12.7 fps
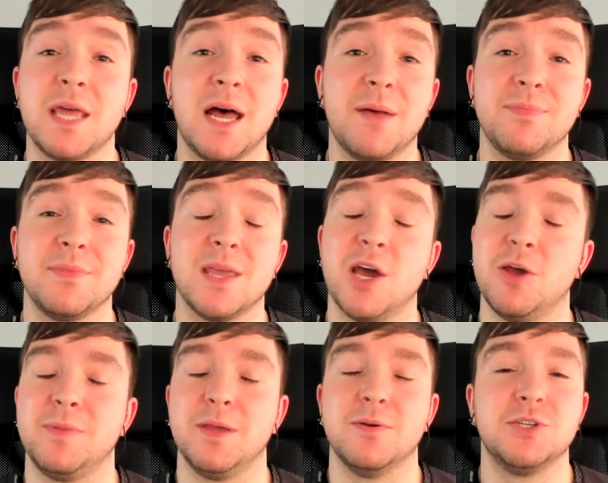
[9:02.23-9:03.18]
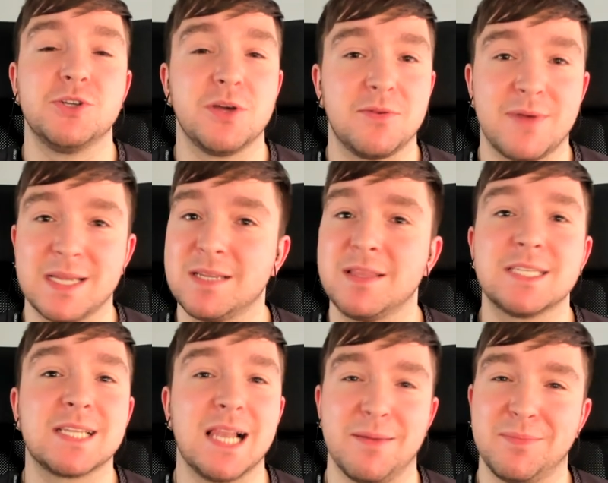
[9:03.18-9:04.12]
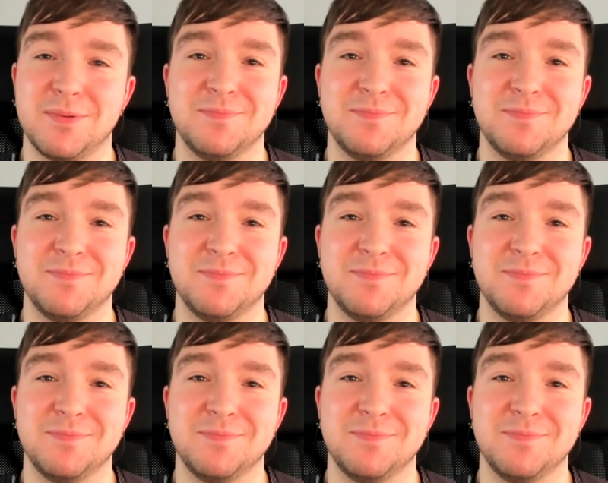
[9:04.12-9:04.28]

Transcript: that, I hope you enjoy the rest of this clip.